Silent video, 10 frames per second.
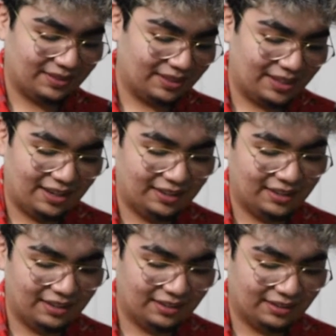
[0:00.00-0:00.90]
saying
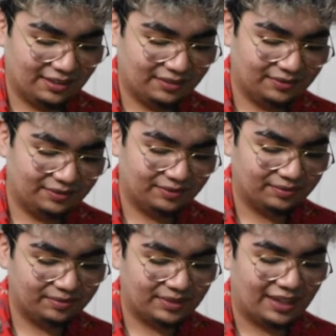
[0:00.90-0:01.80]
things.
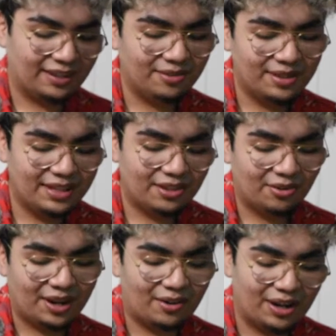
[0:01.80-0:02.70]
I don't really
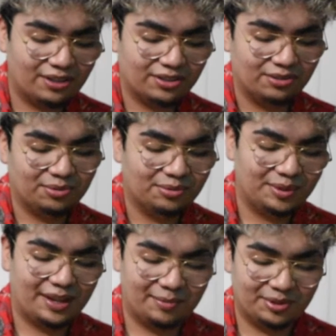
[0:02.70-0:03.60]
know how else you would
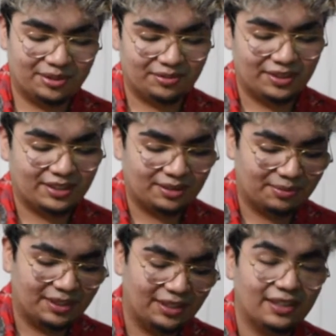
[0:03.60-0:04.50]
be able to fix
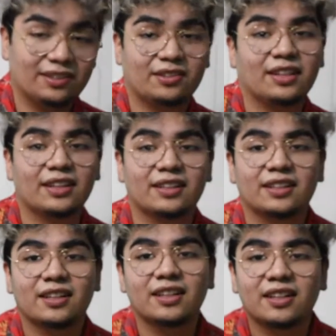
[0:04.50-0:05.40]
something either, like,
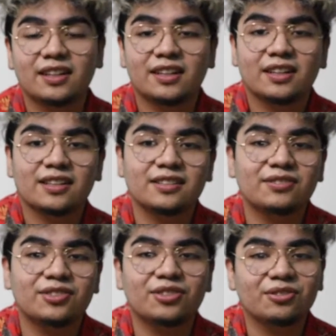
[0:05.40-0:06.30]
because
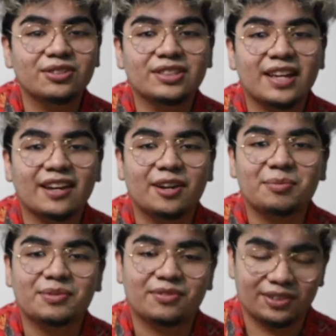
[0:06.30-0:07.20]
if you don't stand
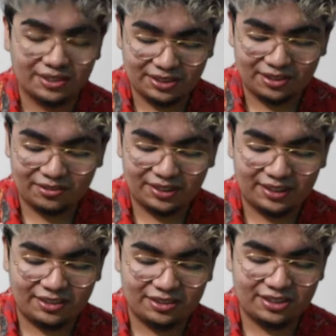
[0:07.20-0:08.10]
up for yourself,
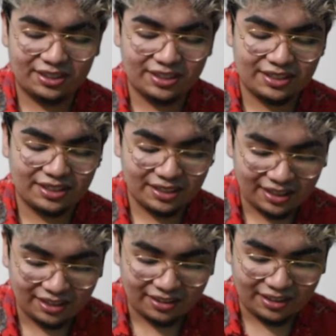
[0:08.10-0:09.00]
like, you're just gonna sit
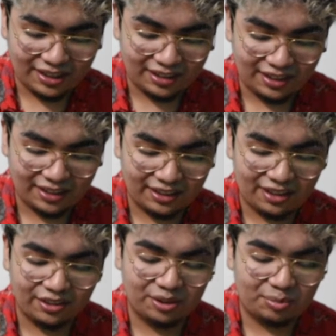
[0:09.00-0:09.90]
there and like
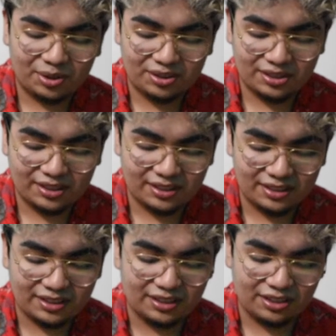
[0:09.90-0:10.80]
the other person
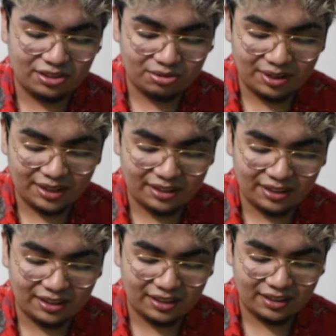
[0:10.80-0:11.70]
isn't gonna do
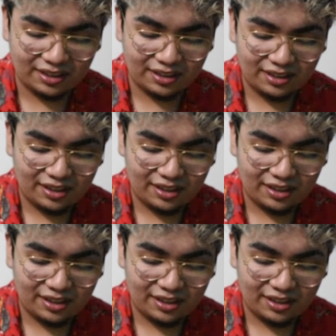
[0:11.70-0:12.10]
anything